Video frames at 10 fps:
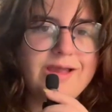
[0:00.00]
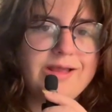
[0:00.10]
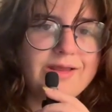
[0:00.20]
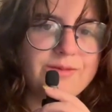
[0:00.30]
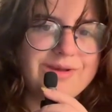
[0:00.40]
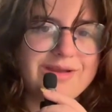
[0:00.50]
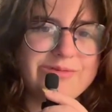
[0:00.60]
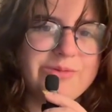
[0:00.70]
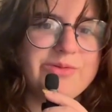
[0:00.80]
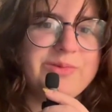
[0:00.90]
And none of my
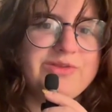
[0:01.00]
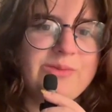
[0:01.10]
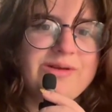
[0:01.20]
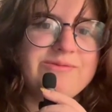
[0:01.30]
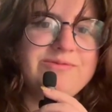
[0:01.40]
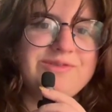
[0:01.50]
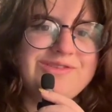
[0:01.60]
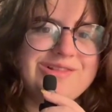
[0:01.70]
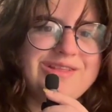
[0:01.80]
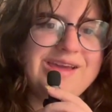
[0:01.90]
gifts are with me, so I
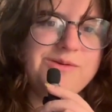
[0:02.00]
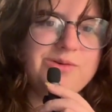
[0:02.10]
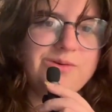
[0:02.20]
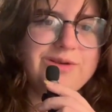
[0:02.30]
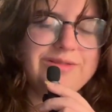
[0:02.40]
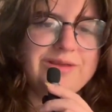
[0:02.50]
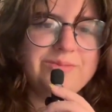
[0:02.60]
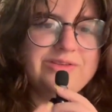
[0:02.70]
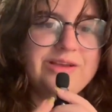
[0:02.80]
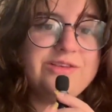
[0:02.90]
physically can't record
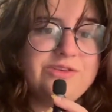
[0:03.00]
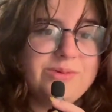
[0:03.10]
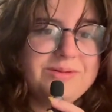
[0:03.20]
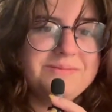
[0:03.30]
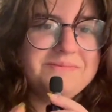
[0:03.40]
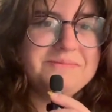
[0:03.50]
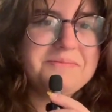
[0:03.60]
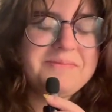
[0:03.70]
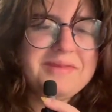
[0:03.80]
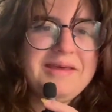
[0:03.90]
anything besides this one.
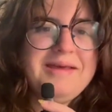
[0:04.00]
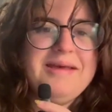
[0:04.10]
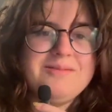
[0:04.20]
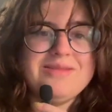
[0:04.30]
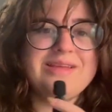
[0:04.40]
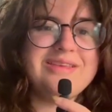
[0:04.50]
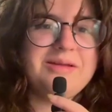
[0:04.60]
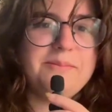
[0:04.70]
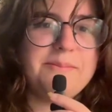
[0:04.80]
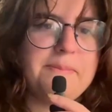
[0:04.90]
But that's
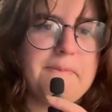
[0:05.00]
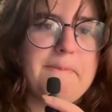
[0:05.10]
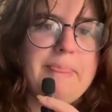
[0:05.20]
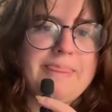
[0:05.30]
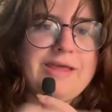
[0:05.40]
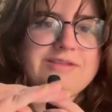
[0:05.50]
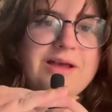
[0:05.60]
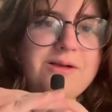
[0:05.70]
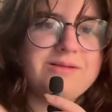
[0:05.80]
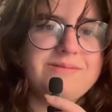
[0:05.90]
it. That's
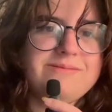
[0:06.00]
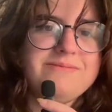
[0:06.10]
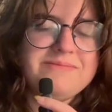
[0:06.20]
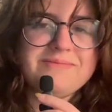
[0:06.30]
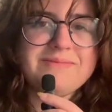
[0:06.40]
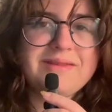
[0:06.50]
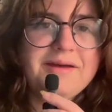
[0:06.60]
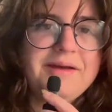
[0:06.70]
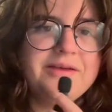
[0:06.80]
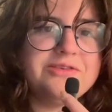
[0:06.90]
up.
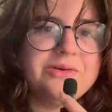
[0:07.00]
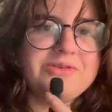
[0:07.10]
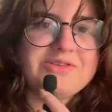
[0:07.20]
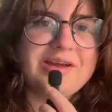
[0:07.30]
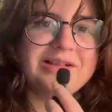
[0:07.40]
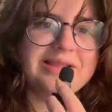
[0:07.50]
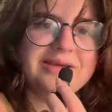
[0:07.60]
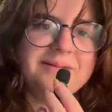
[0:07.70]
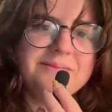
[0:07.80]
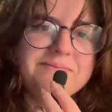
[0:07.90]
So just kind of
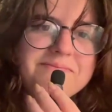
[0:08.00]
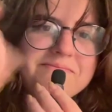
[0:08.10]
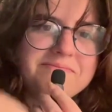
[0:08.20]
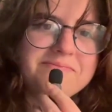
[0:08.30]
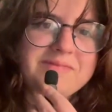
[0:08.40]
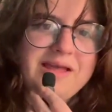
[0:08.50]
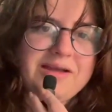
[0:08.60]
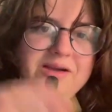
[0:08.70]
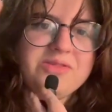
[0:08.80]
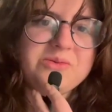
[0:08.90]
like,
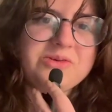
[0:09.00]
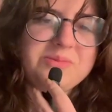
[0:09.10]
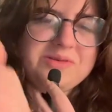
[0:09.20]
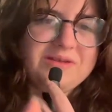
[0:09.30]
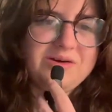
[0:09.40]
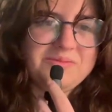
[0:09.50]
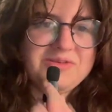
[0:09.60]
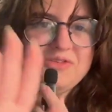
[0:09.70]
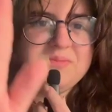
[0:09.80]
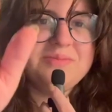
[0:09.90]
I cut the worst parts out,
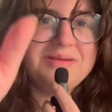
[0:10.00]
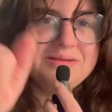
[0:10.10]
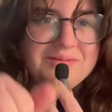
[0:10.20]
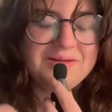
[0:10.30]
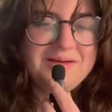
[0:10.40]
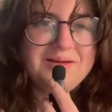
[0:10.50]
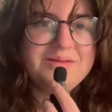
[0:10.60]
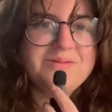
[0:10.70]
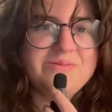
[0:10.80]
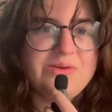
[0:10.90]
but just be
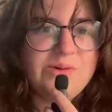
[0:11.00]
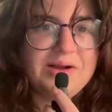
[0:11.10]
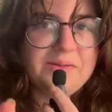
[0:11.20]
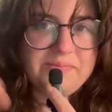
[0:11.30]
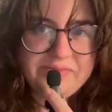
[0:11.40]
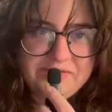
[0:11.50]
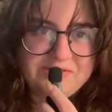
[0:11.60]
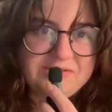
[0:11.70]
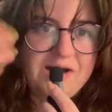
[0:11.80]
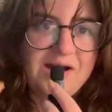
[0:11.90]
Beware, this
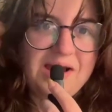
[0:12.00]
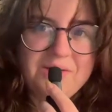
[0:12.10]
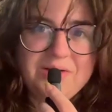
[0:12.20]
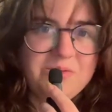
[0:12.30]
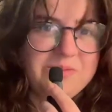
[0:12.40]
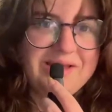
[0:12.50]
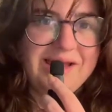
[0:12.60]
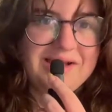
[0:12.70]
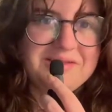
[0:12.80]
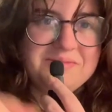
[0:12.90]
is not how I normally
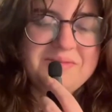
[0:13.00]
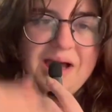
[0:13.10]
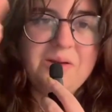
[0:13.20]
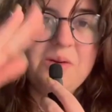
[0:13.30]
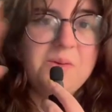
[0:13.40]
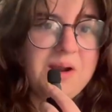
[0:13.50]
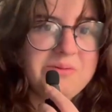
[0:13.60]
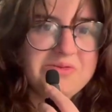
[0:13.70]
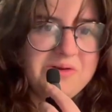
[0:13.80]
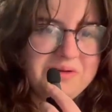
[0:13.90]
act. I don't know what I
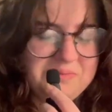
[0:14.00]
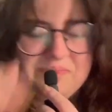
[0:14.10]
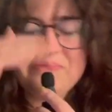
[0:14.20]
was on.